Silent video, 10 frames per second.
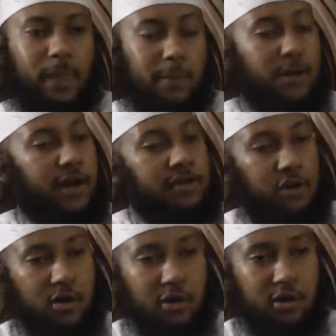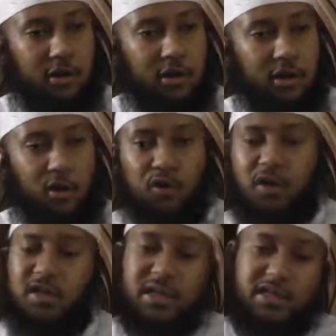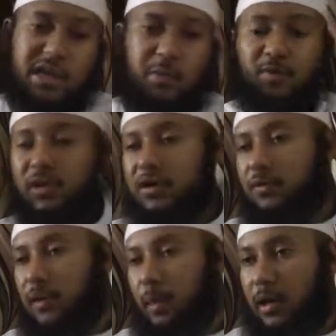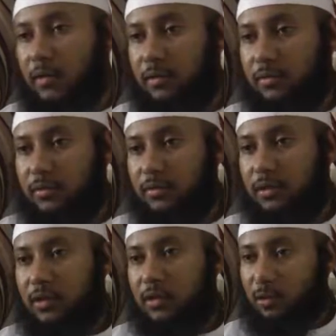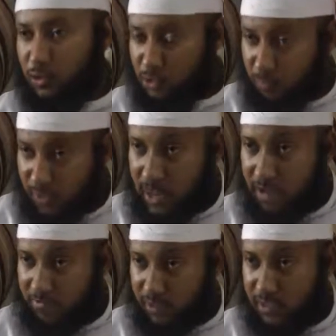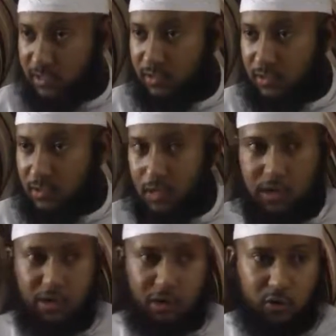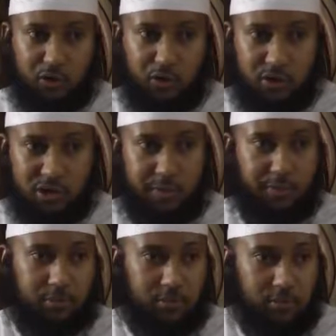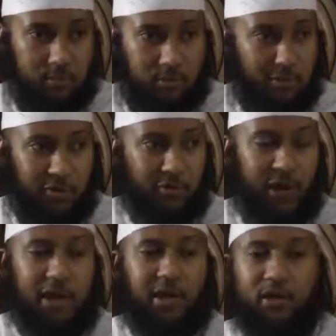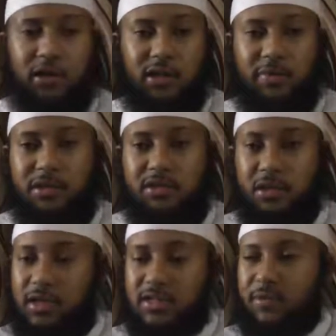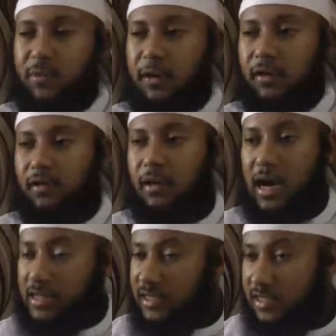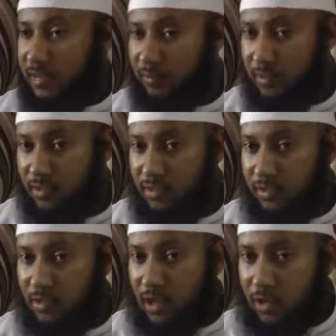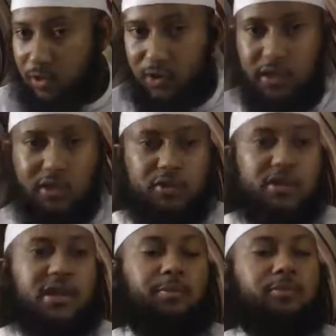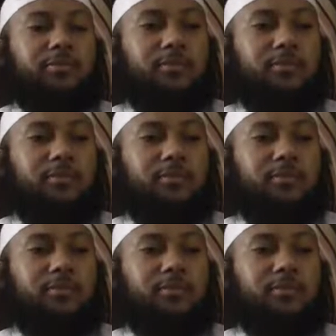Am I right or wrong? You think they're same in front of Allah? Those who pray every day and the one who shows up on Friday only in the masjid, he doesn't pray. Are they same? No, they're not same.